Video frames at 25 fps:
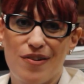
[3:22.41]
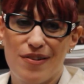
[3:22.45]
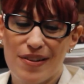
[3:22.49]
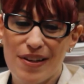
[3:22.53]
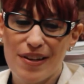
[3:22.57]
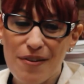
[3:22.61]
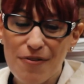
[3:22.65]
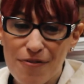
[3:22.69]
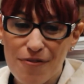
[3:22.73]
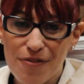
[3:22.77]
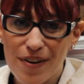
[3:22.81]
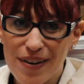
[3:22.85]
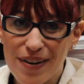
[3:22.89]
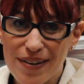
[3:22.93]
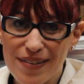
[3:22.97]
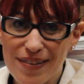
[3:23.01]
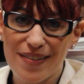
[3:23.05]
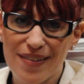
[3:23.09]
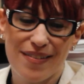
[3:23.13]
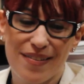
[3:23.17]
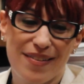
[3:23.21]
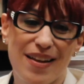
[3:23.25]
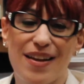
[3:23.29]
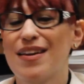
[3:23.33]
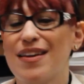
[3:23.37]

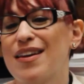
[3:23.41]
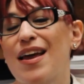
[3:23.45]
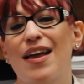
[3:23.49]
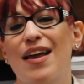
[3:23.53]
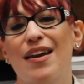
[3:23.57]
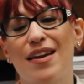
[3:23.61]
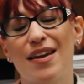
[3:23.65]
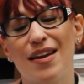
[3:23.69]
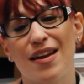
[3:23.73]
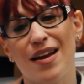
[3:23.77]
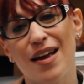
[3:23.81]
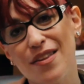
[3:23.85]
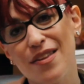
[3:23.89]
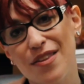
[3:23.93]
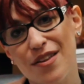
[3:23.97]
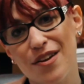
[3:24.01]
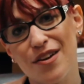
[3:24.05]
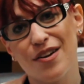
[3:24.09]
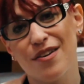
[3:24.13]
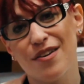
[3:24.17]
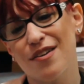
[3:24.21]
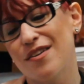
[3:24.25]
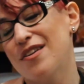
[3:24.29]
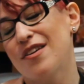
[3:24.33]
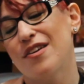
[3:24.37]
different than any
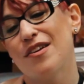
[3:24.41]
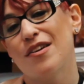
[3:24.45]
other